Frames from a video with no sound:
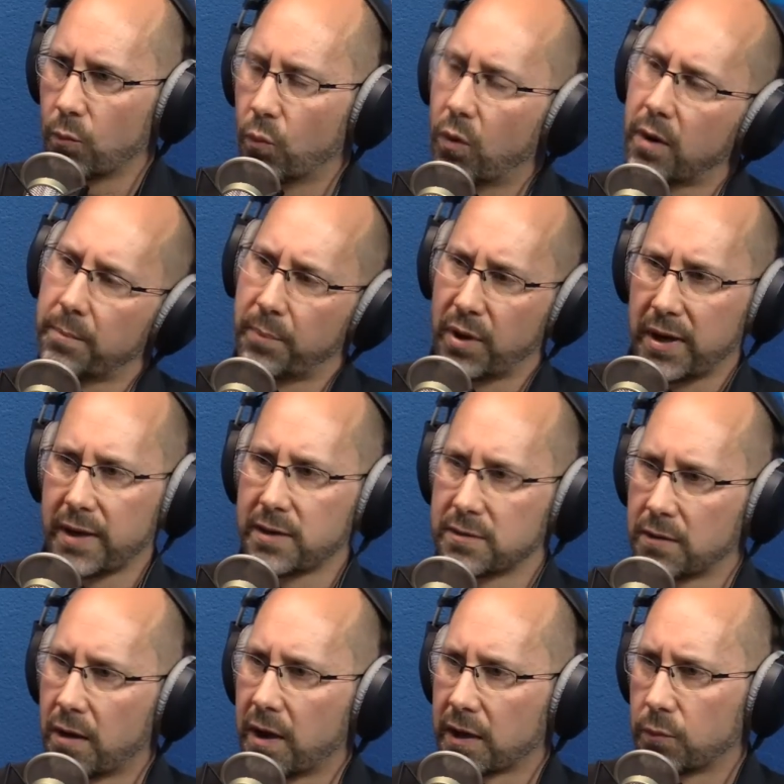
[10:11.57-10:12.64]
what buyers
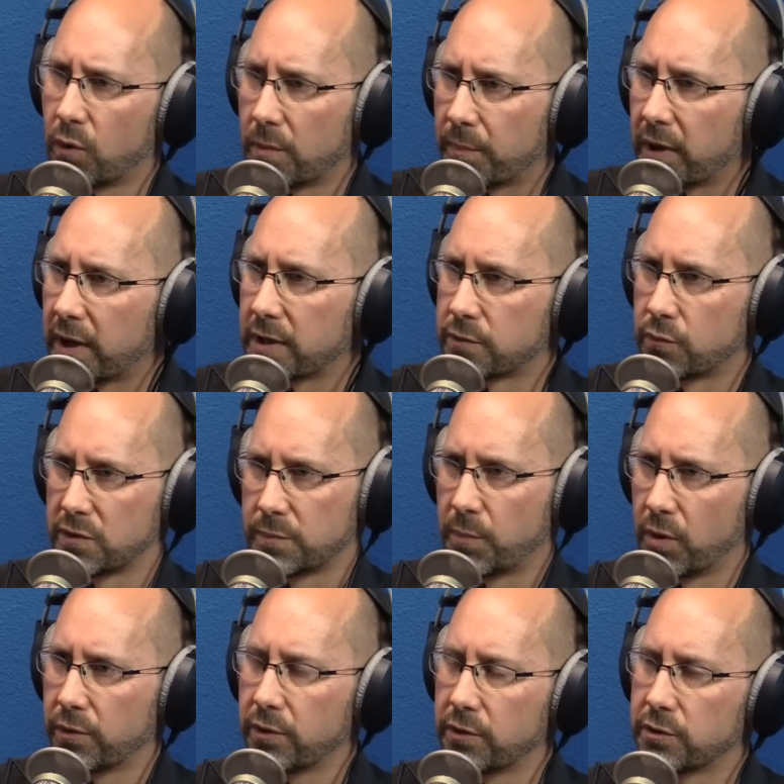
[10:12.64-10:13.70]
liked, what buyers
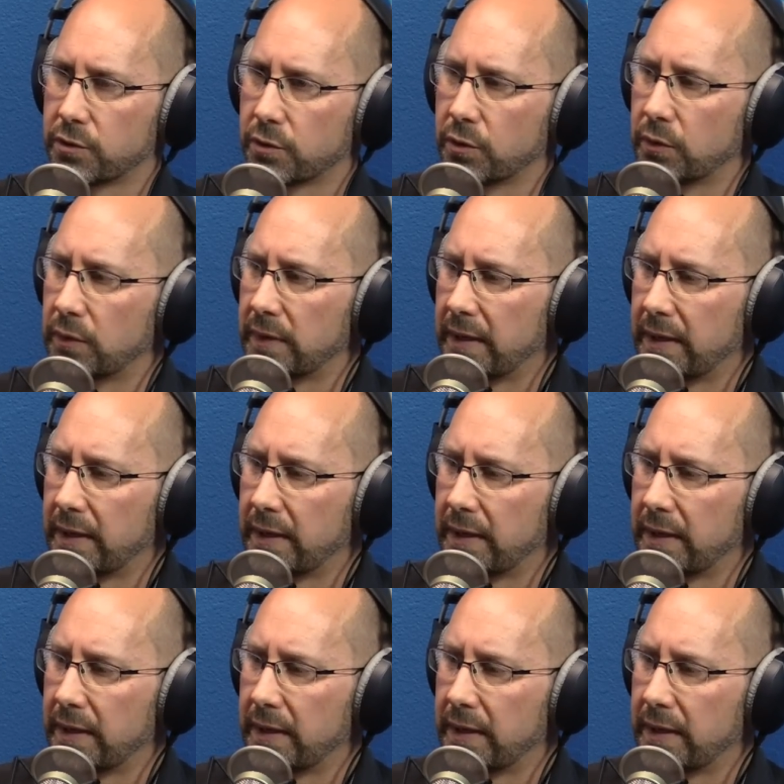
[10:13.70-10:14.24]
responded to,